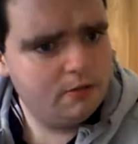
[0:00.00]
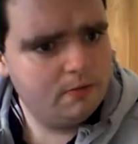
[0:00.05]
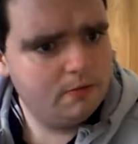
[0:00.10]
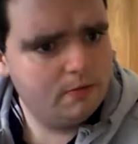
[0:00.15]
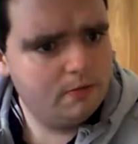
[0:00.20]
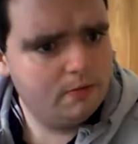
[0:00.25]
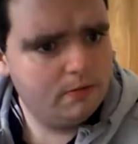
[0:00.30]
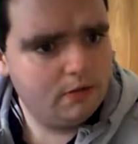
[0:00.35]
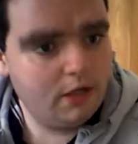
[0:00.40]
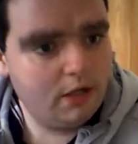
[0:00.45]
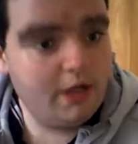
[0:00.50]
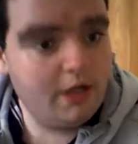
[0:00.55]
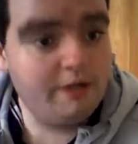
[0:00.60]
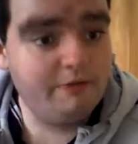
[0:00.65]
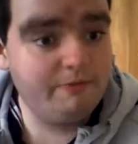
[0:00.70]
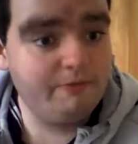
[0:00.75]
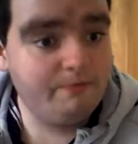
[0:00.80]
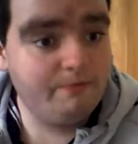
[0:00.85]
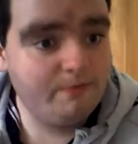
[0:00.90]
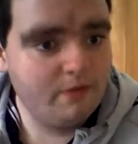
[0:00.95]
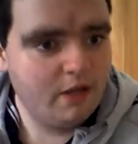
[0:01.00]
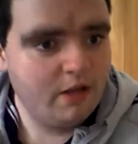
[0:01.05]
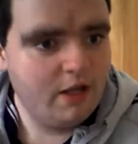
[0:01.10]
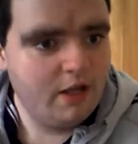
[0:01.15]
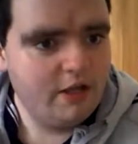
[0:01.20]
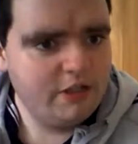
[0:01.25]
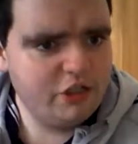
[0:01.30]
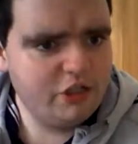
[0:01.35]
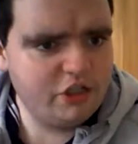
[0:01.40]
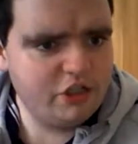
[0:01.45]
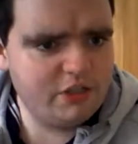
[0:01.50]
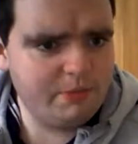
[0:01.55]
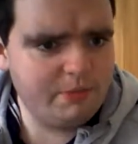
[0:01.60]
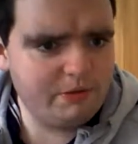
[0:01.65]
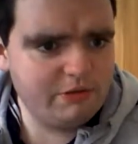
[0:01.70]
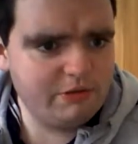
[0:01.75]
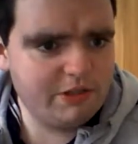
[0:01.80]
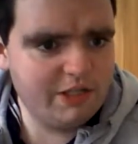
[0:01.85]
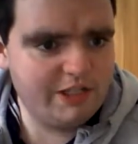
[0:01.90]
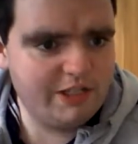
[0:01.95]
oh, just about to
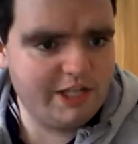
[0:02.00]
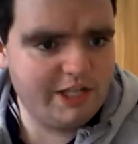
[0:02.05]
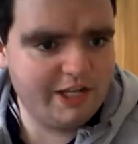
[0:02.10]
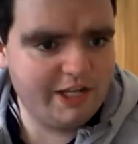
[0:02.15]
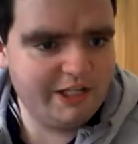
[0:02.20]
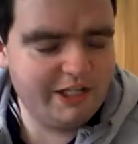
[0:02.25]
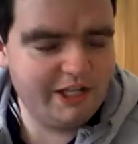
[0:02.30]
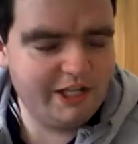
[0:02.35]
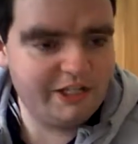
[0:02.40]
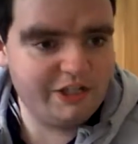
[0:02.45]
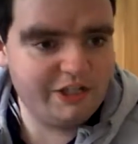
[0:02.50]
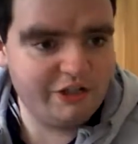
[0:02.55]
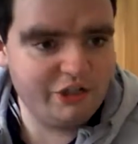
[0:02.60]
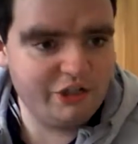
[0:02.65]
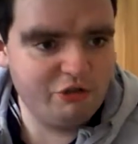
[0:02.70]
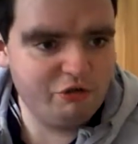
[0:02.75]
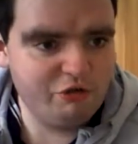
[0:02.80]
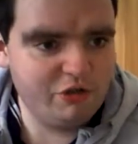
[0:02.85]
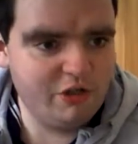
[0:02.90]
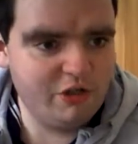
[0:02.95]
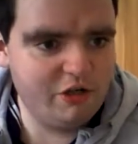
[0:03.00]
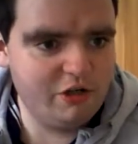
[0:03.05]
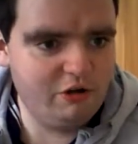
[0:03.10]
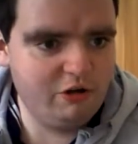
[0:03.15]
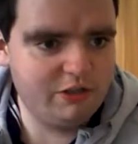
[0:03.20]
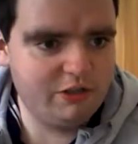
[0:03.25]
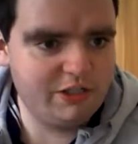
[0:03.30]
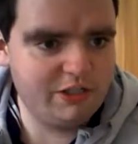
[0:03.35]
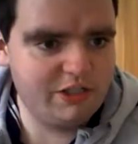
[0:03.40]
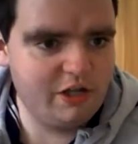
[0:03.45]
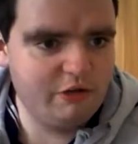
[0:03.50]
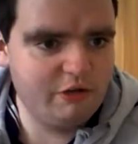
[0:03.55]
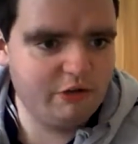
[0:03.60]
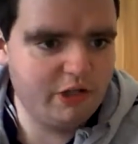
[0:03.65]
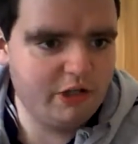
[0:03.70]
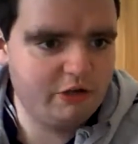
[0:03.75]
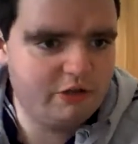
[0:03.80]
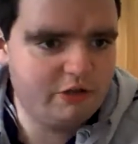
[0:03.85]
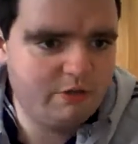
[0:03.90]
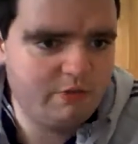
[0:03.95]
say that it's unusual to go this long without
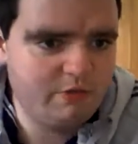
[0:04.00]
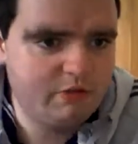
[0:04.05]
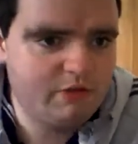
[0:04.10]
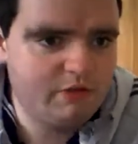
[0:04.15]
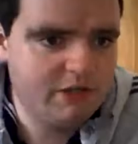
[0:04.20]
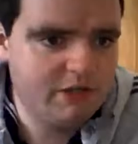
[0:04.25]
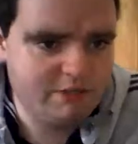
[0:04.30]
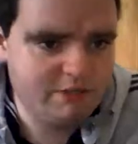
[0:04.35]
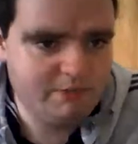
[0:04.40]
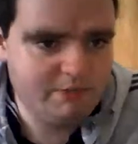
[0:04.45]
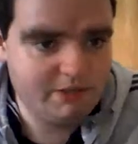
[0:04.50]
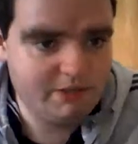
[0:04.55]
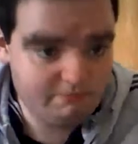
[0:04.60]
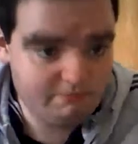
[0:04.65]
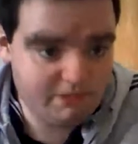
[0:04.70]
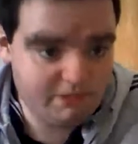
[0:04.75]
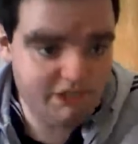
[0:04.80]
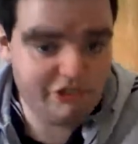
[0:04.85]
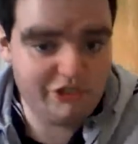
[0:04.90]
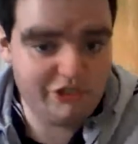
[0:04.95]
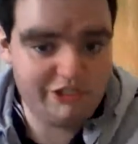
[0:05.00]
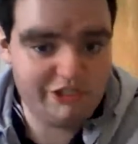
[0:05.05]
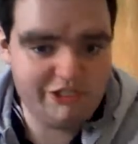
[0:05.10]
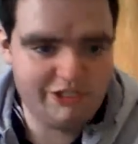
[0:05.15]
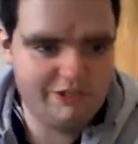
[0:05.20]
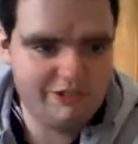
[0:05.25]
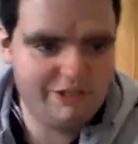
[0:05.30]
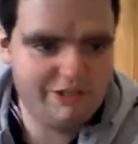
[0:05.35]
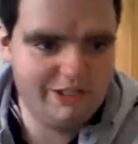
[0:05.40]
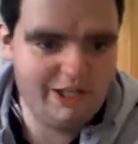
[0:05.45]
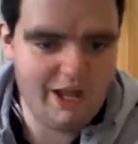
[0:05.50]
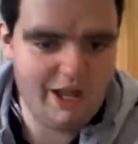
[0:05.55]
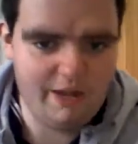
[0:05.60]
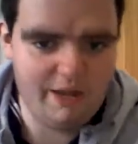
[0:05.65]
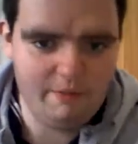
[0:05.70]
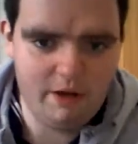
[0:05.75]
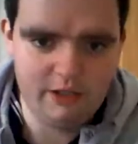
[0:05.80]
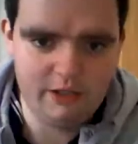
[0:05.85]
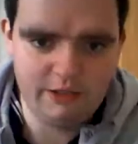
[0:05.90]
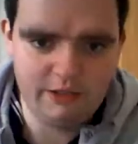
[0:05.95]
someone watching, but they just came
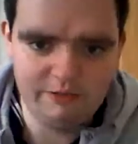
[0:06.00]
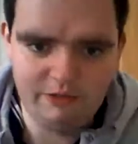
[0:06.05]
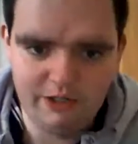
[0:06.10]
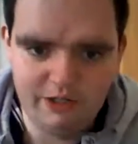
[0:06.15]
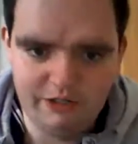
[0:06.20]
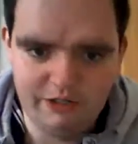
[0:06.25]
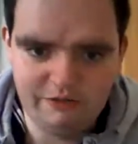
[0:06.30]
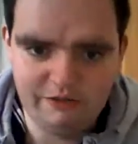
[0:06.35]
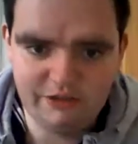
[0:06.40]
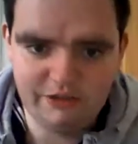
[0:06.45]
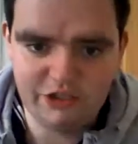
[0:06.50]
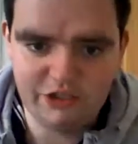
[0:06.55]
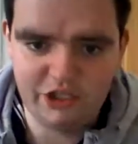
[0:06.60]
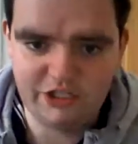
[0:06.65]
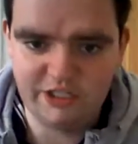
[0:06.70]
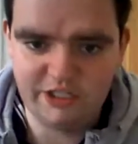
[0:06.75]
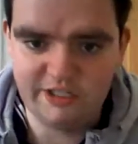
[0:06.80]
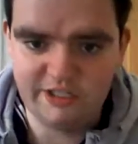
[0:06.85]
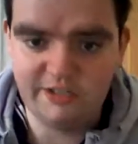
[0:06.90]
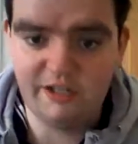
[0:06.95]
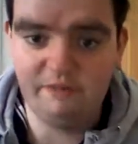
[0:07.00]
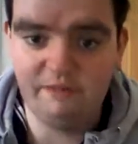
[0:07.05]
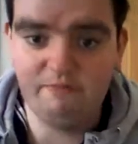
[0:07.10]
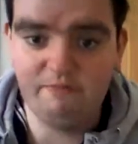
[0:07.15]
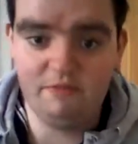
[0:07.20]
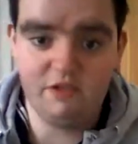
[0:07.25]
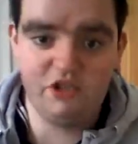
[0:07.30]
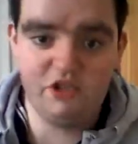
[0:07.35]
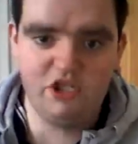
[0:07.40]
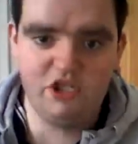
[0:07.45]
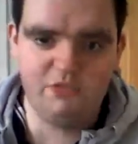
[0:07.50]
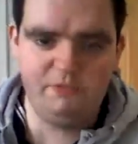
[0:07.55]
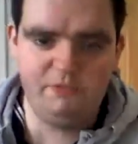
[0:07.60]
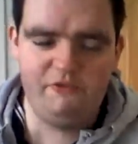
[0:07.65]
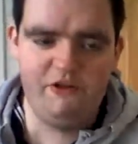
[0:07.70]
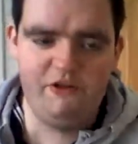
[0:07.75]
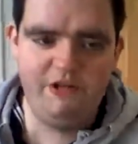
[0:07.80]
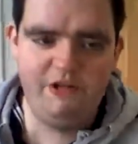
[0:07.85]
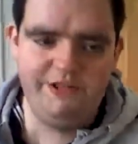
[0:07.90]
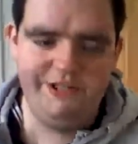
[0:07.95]
on just just before
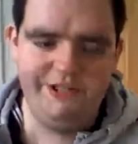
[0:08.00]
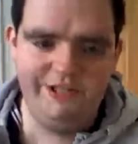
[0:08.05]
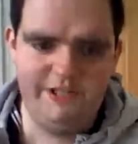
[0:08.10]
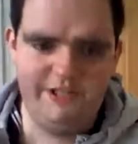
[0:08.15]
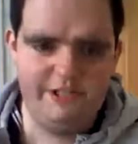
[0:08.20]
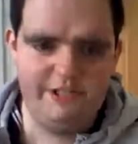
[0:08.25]
I said it.